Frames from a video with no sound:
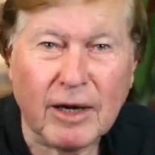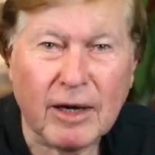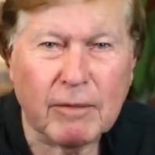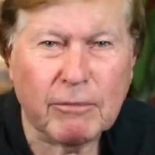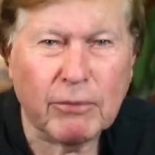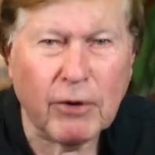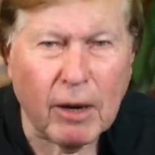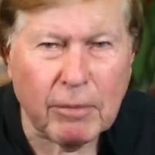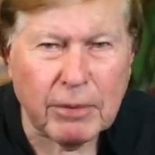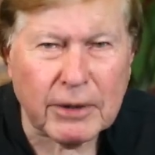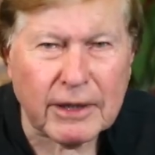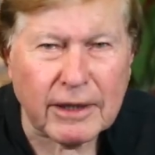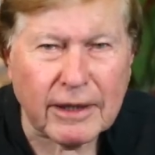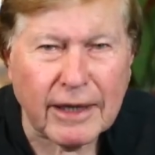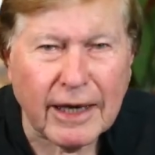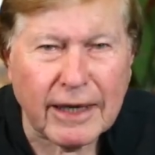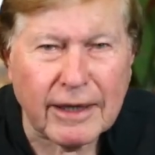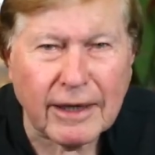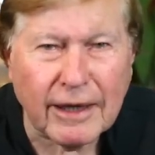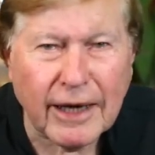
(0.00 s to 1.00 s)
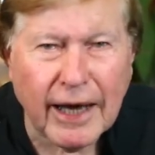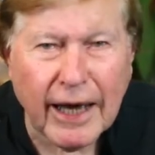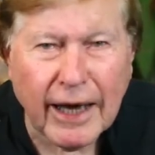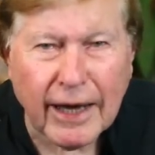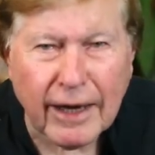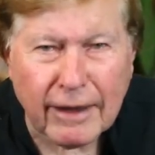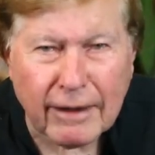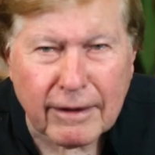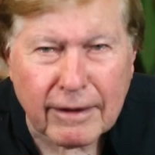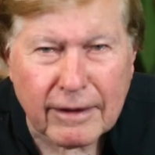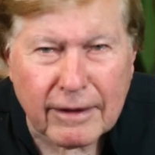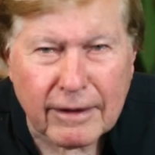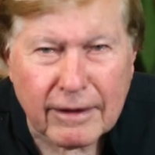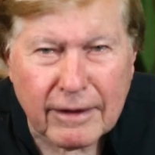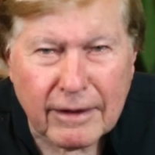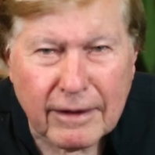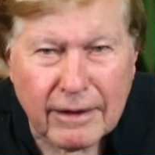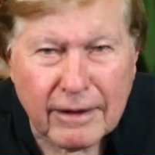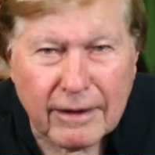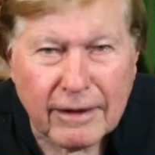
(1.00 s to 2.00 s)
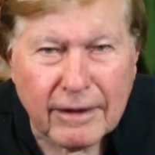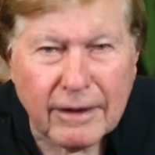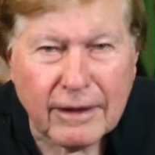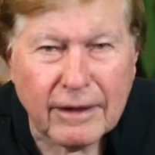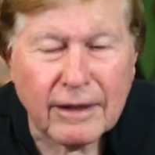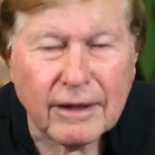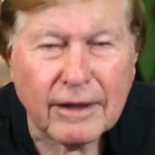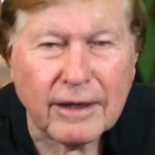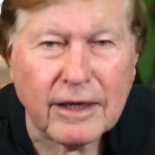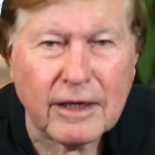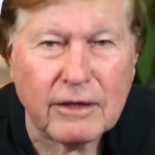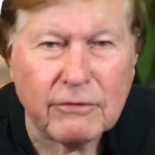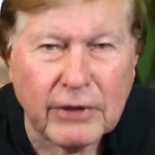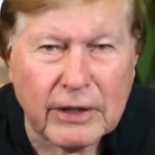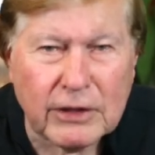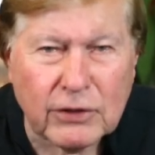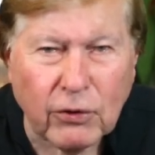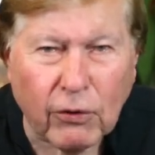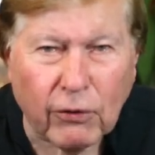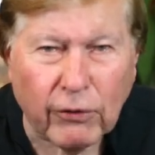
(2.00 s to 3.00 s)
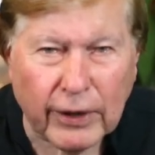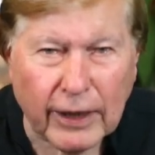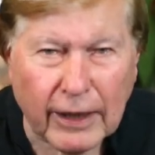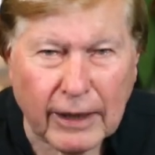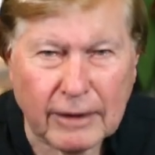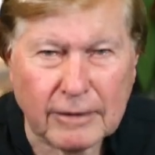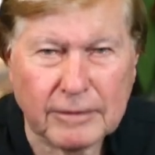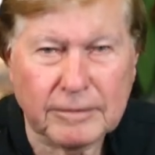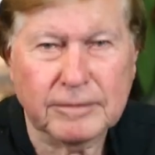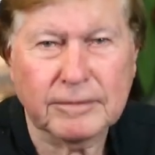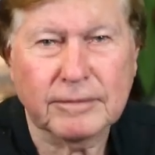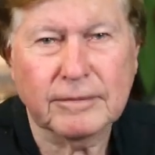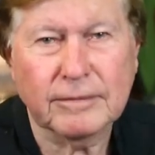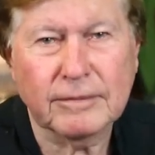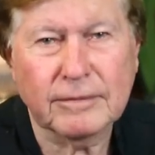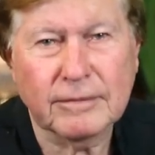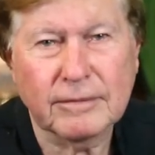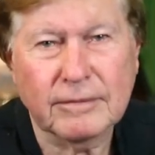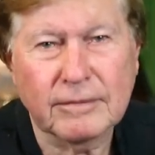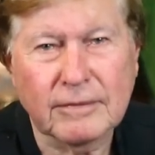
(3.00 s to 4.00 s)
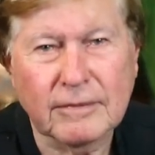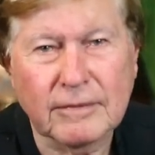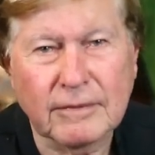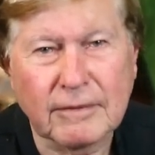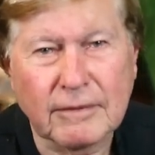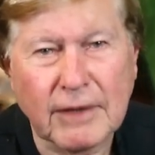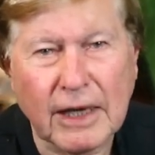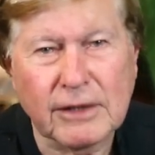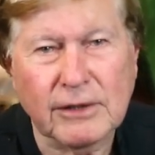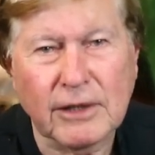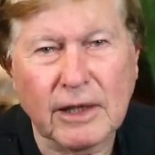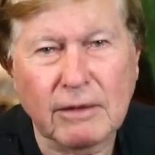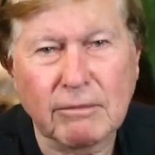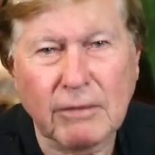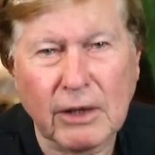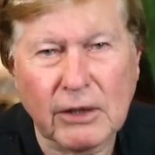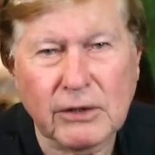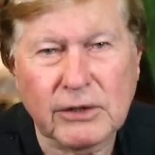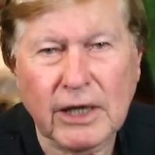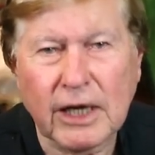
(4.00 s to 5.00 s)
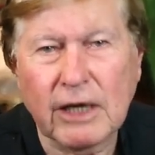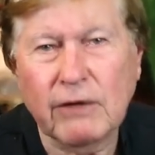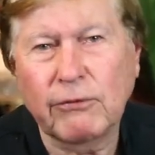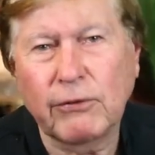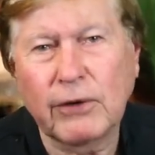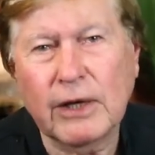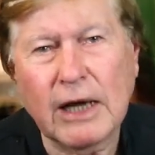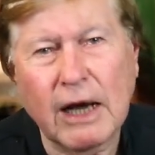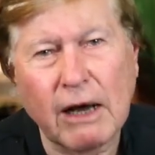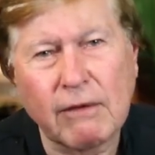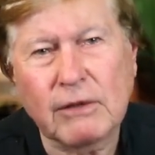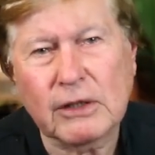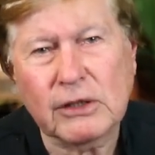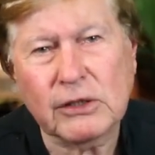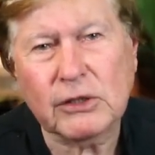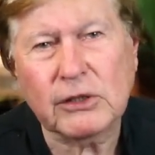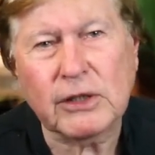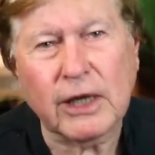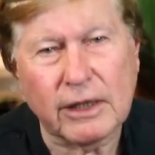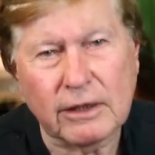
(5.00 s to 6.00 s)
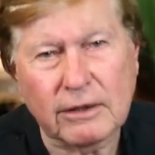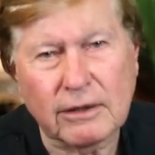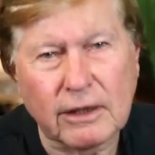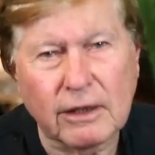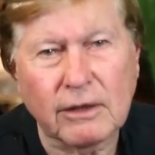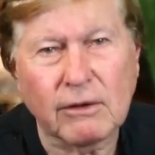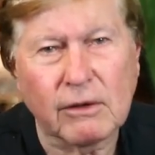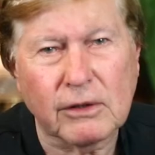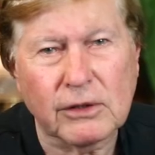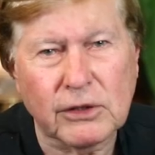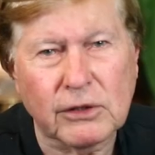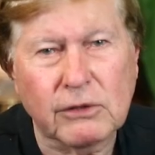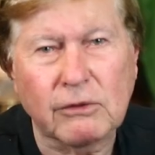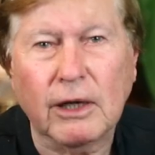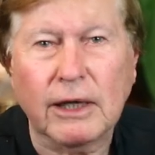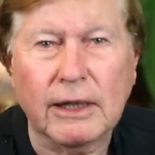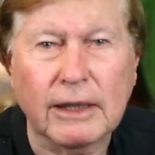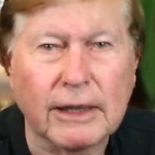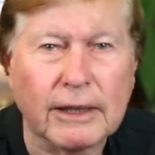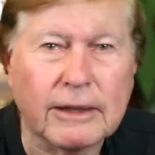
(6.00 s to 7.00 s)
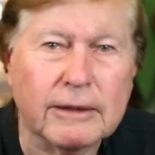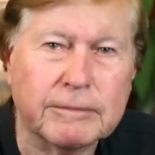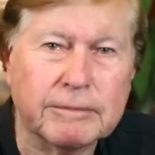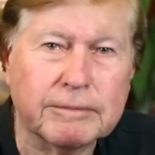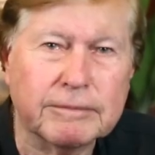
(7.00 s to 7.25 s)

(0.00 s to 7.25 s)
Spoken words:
Property and land in Victoria, as in most every other state in Australia,